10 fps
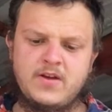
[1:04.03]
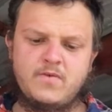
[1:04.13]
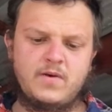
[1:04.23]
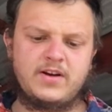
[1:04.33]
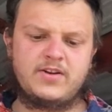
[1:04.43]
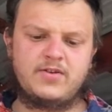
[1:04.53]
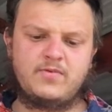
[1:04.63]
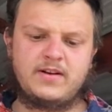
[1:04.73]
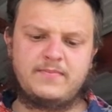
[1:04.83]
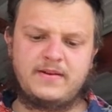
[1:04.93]
What good
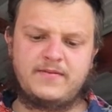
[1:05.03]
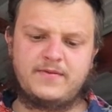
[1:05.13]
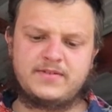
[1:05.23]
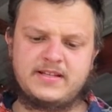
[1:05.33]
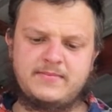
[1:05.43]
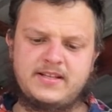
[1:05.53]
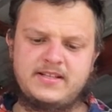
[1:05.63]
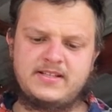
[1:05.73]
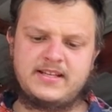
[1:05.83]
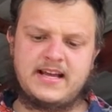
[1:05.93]
will it be for somebody
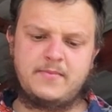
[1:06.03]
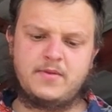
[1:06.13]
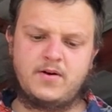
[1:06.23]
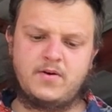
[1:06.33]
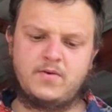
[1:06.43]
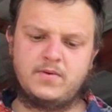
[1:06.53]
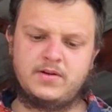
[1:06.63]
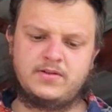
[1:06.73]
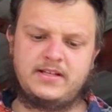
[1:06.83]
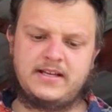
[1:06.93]
to gain the whole
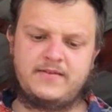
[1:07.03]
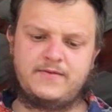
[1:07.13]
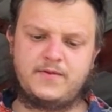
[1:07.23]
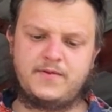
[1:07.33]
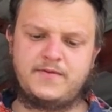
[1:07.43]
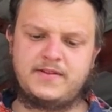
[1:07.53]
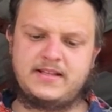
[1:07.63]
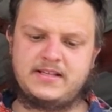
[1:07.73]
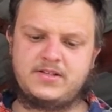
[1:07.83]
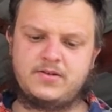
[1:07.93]
world yet forfeit
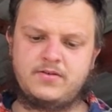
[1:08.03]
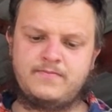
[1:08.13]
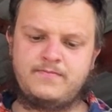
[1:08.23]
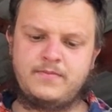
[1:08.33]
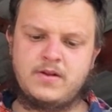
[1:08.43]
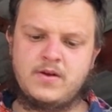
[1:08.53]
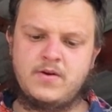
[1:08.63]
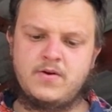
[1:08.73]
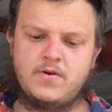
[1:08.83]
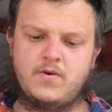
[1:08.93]
their soul?
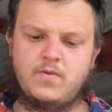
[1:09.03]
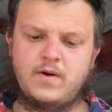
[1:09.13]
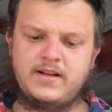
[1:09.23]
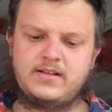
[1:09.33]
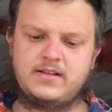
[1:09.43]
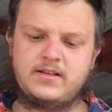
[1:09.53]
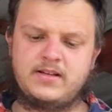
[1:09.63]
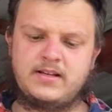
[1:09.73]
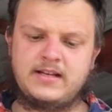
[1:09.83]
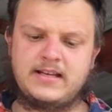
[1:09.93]
Or what
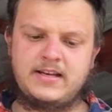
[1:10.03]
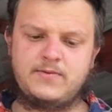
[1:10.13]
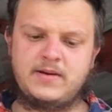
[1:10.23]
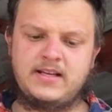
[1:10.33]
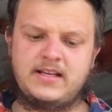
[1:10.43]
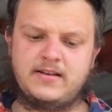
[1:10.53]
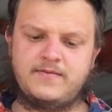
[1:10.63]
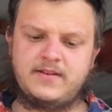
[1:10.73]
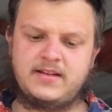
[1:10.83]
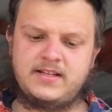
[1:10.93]
can anyone give
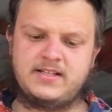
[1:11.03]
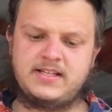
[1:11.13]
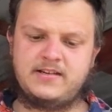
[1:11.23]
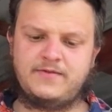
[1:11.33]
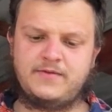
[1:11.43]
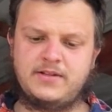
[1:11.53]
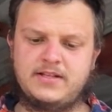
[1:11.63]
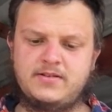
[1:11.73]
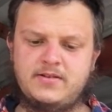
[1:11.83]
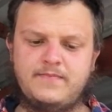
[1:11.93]
in exchange for their
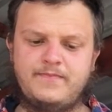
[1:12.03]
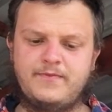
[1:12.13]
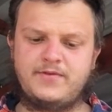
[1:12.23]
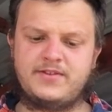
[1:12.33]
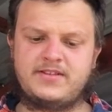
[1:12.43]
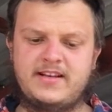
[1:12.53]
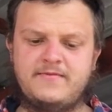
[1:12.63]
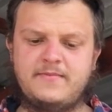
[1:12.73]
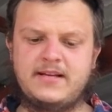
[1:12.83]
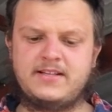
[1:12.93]
soul? For the Son of
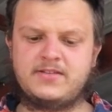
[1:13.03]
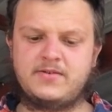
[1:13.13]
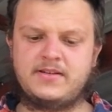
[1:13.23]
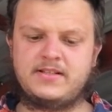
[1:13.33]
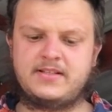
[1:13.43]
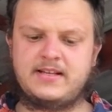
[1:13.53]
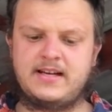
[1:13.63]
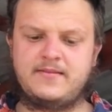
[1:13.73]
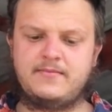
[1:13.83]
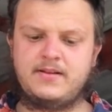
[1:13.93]
Man is going to
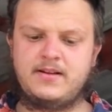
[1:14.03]
come